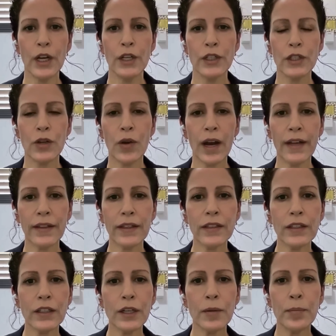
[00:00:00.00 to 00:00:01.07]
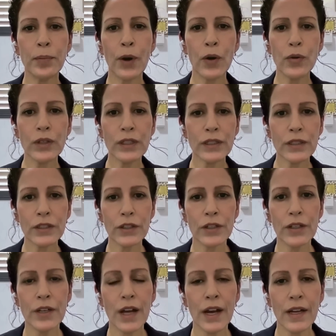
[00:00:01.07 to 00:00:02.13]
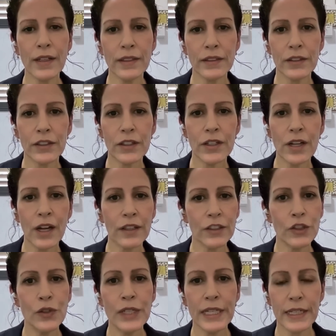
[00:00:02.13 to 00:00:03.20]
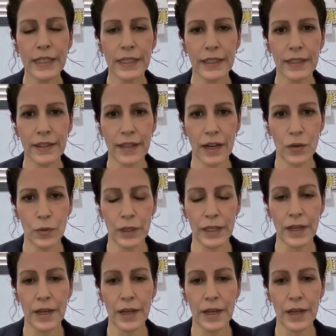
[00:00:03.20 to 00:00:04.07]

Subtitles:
So I think the components are not unique in that way.